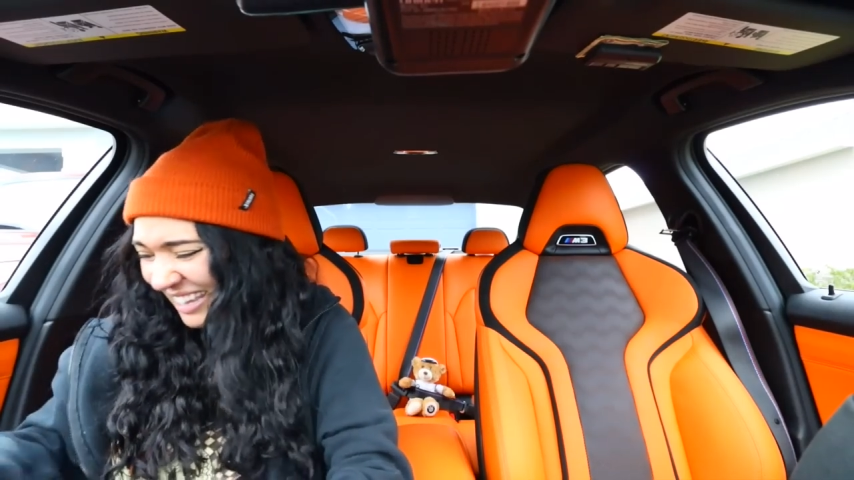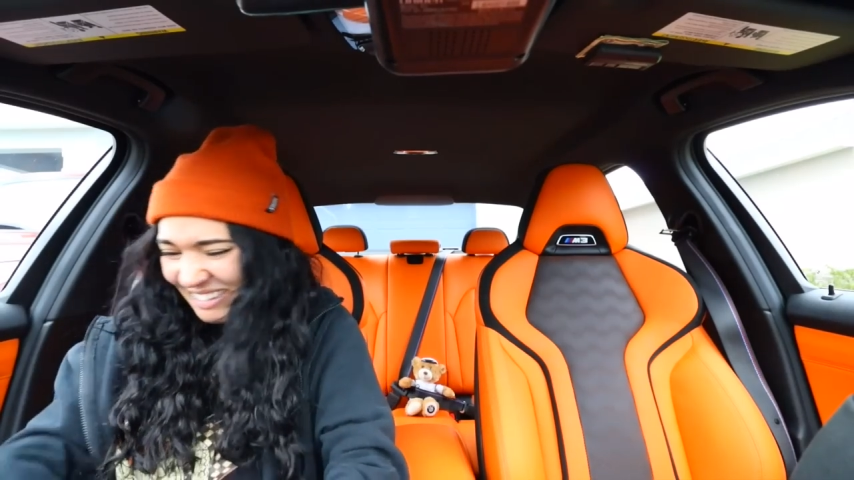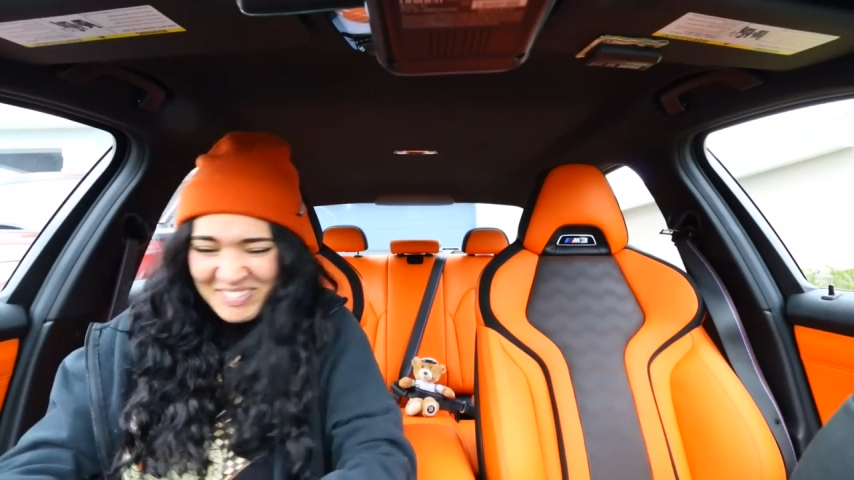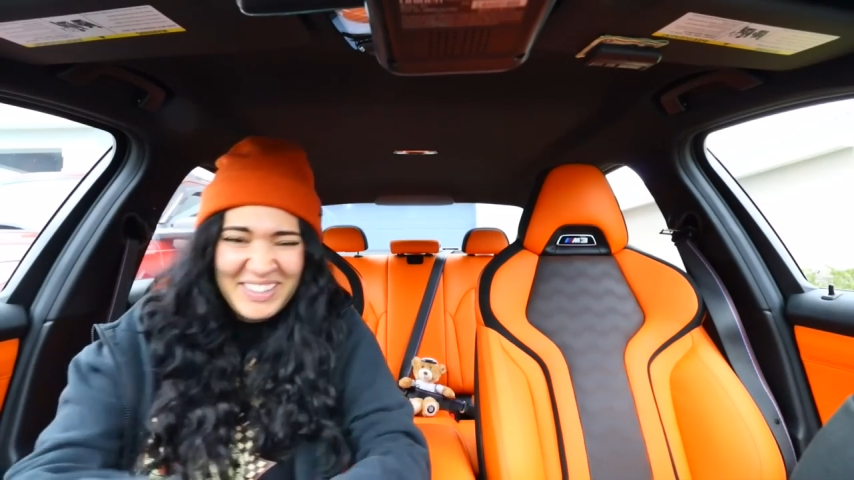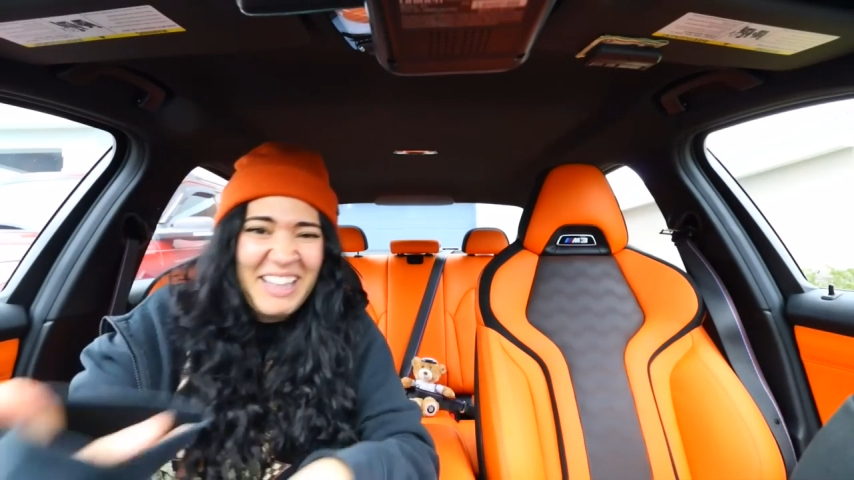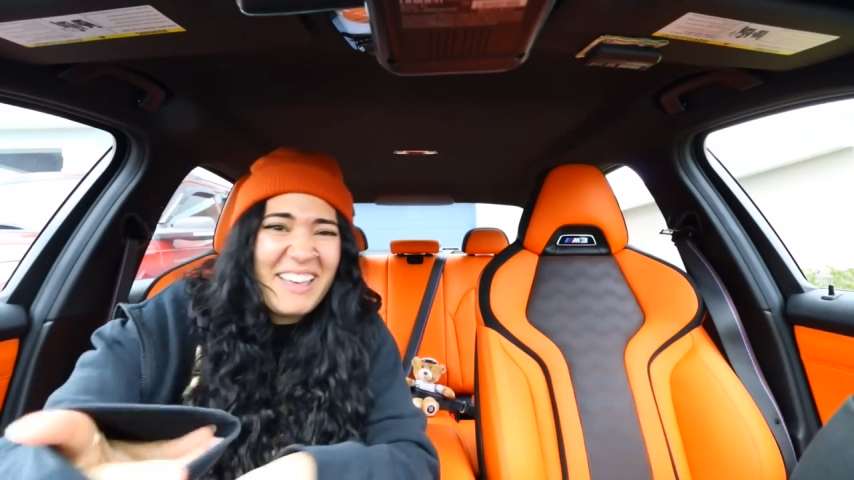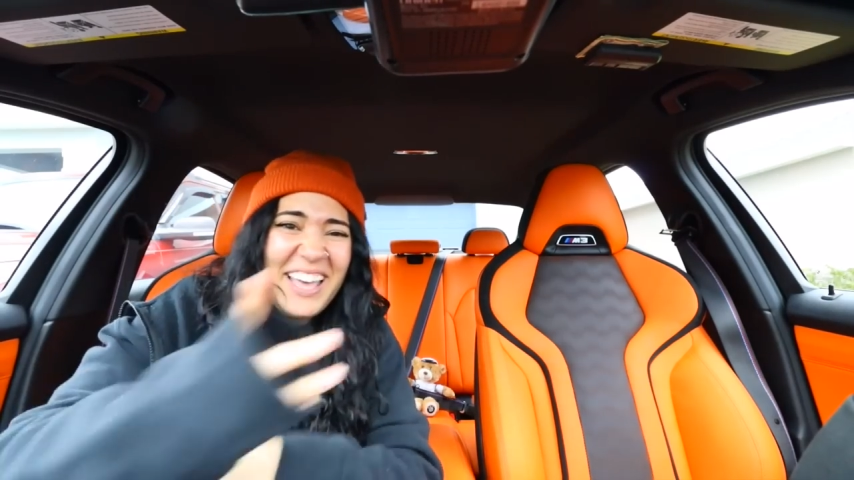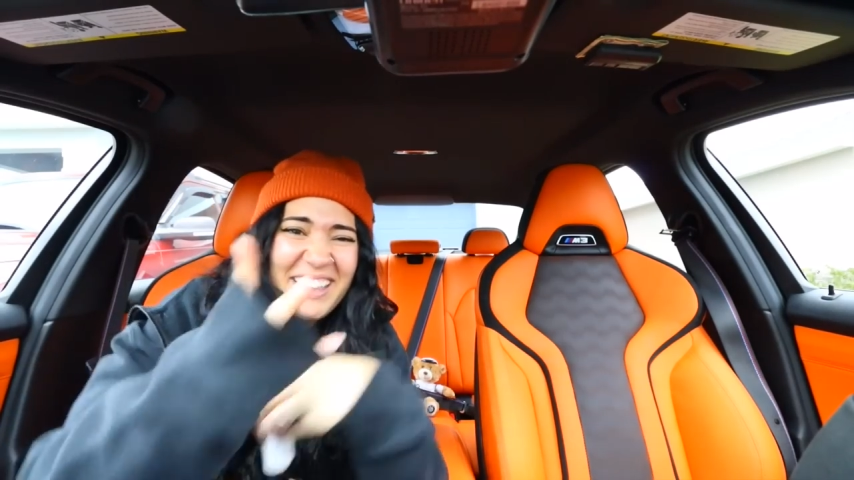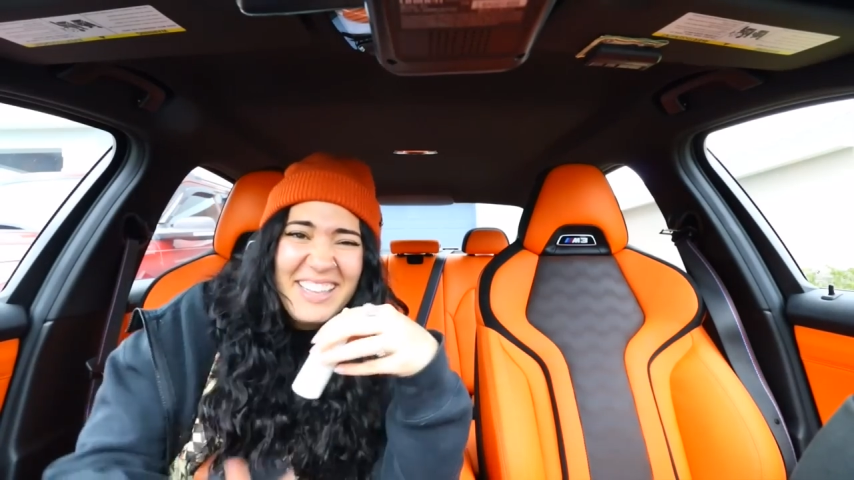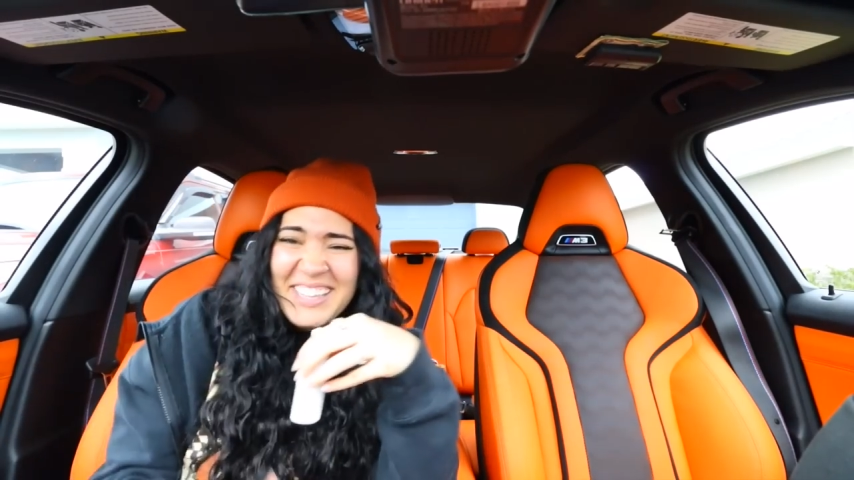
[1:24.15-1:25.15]
He gonna smell that.
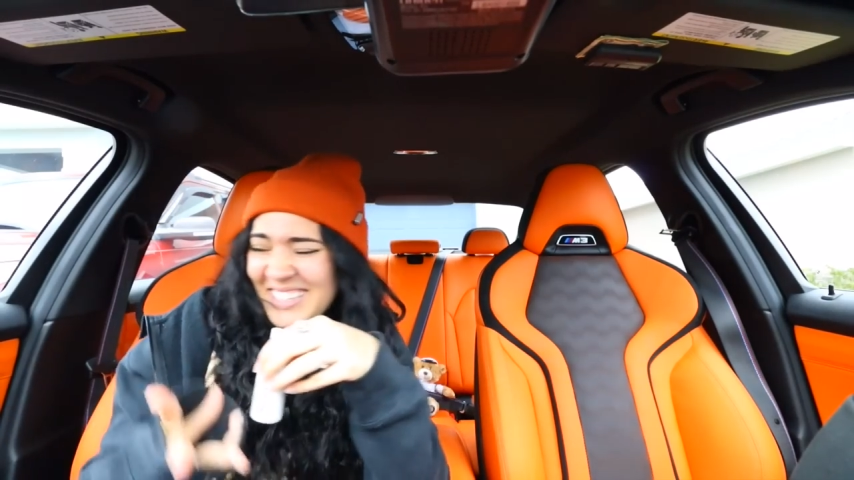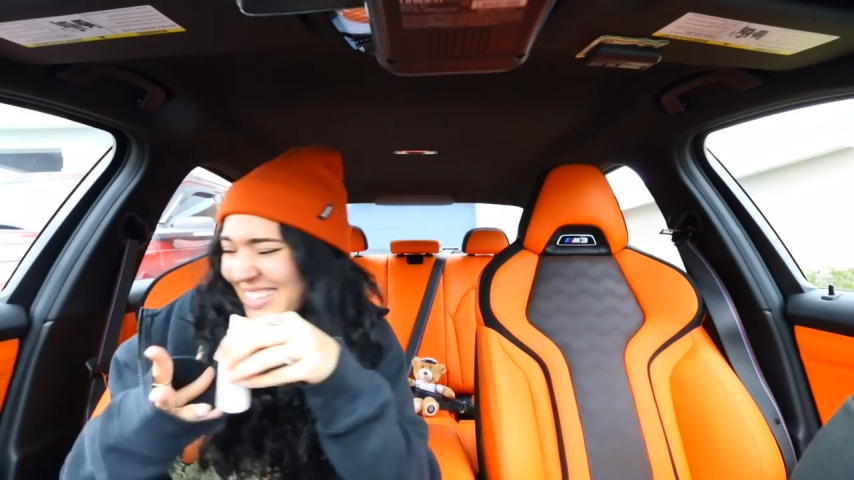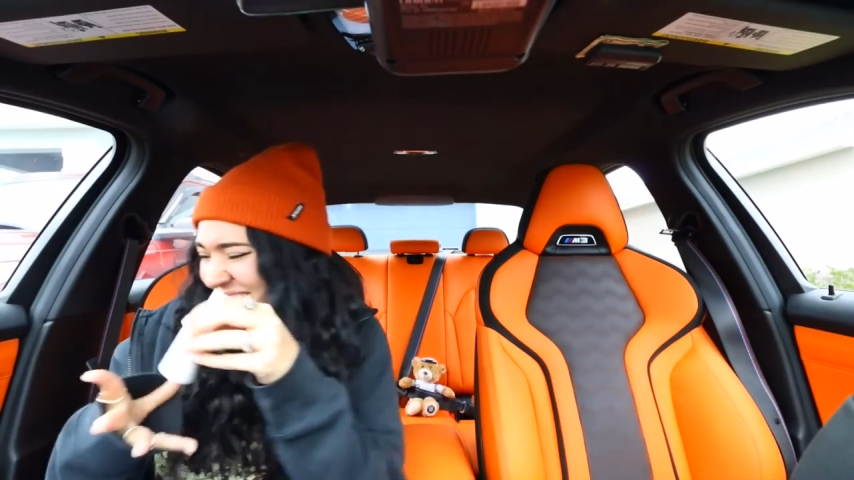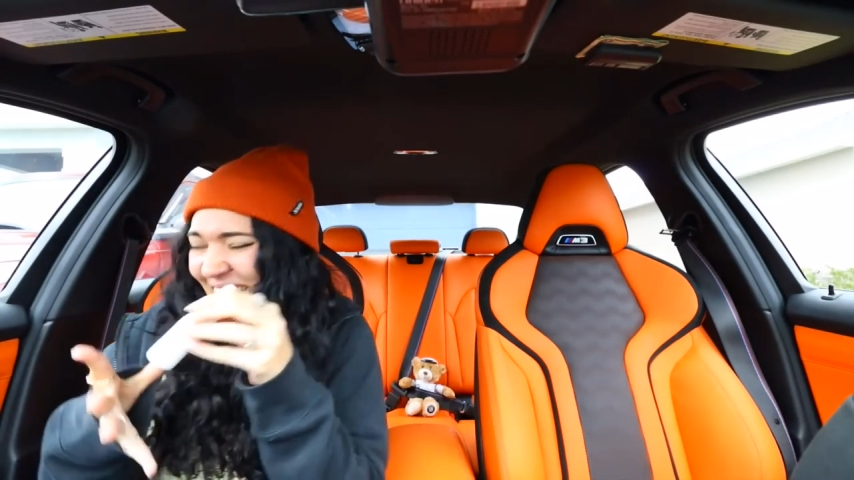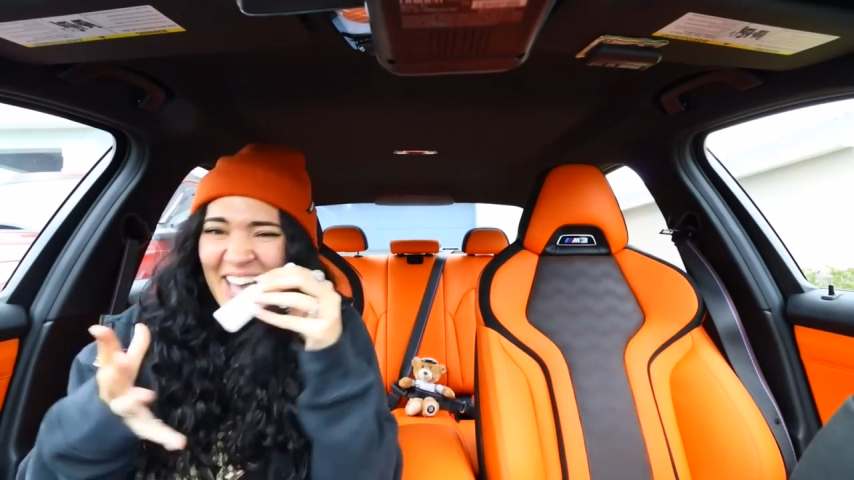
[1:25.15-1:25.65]
Okay, let me